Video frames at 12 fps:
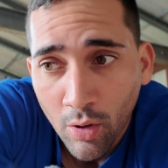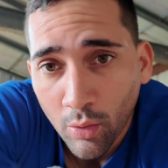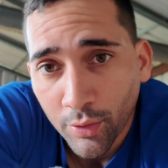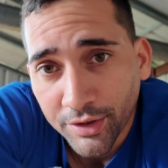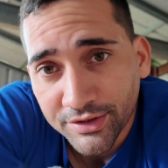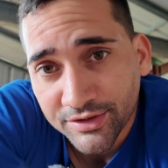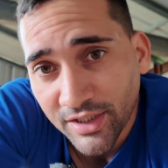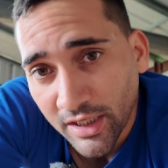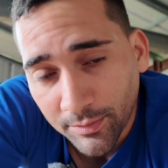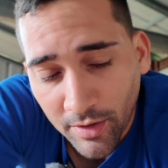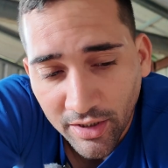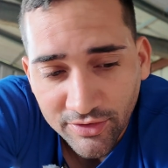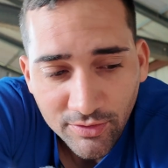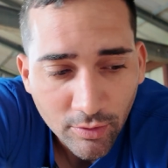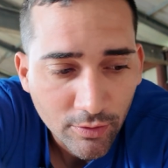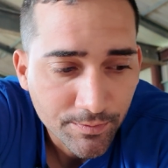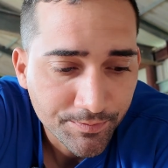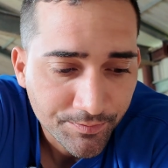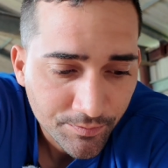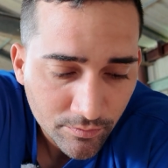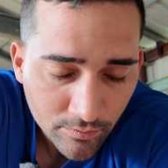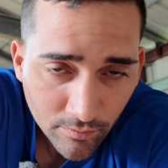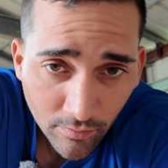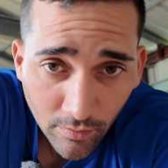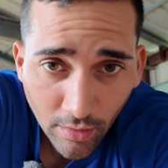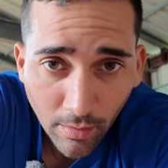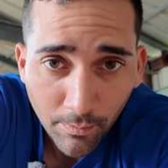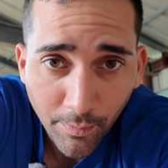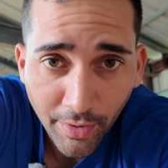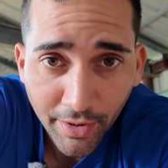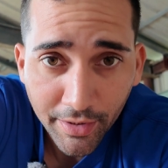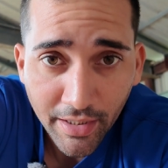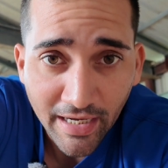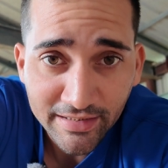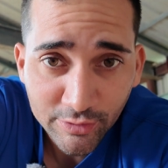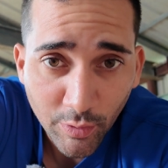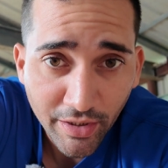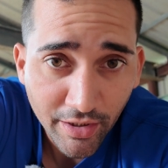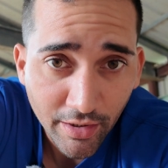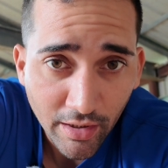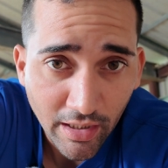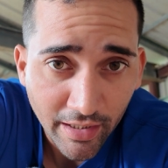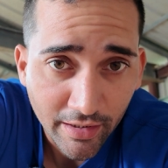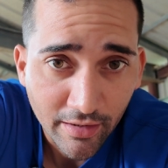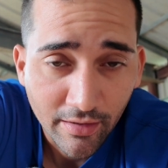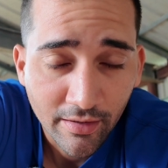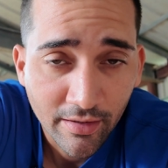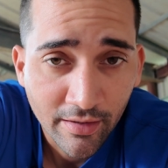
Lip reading: or it's not possible. But I try to like